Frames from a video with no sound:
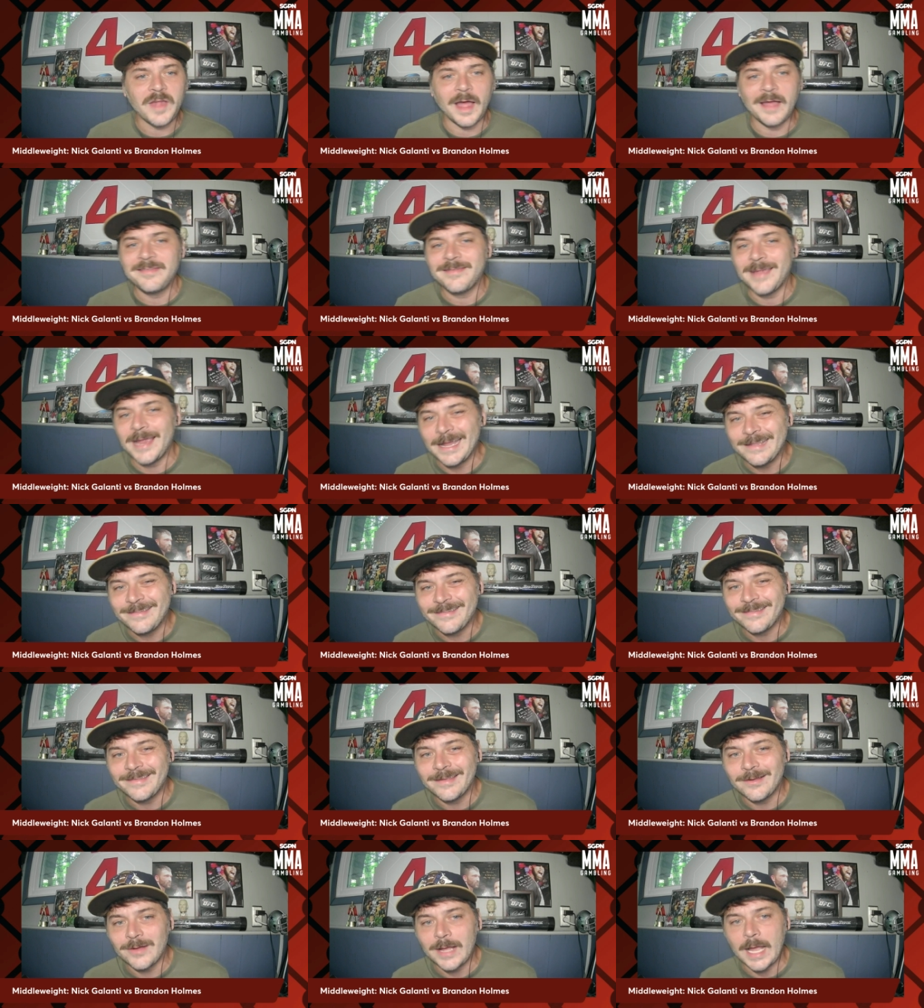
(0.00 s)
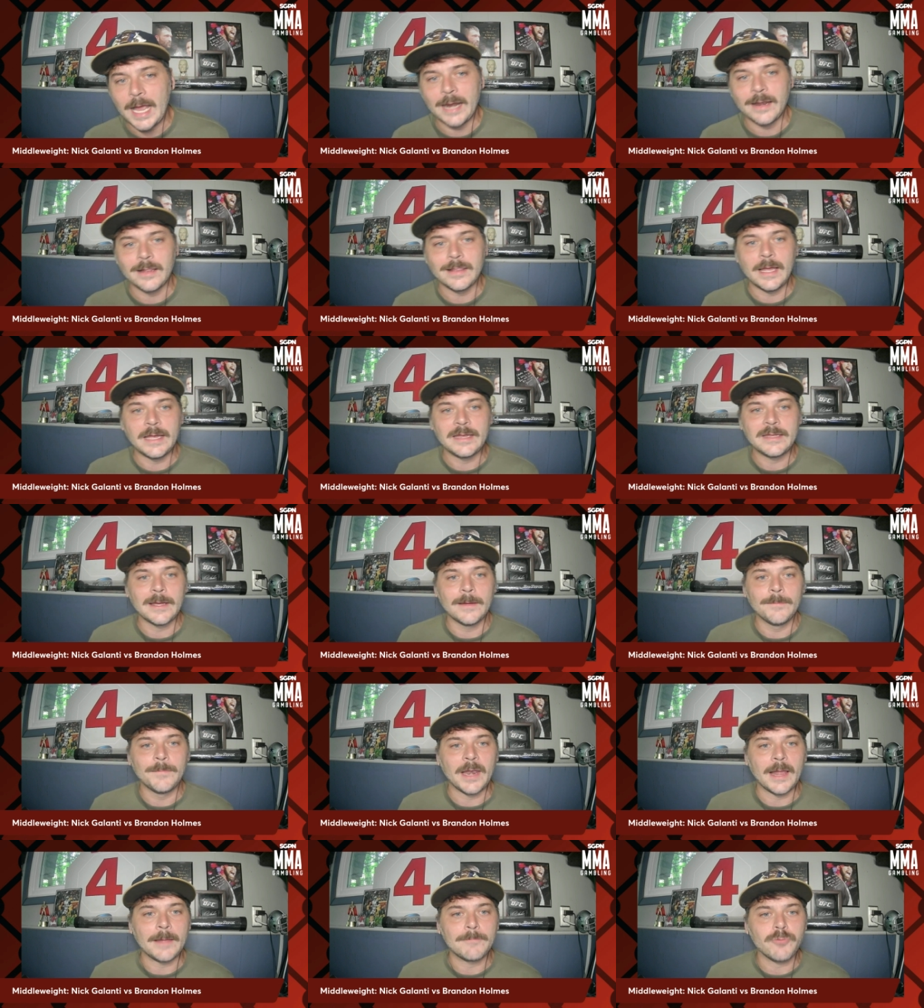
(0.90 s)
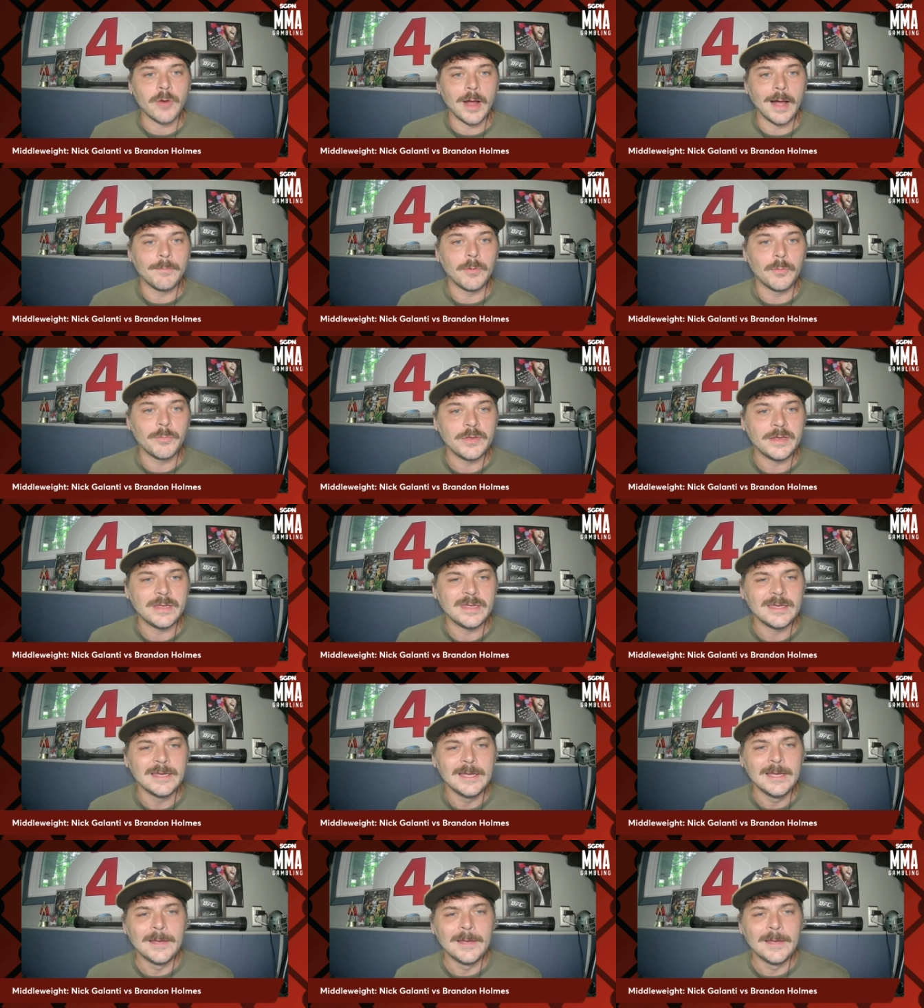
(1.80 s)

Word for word: I'd say I'd still kind of like him, and I'd probably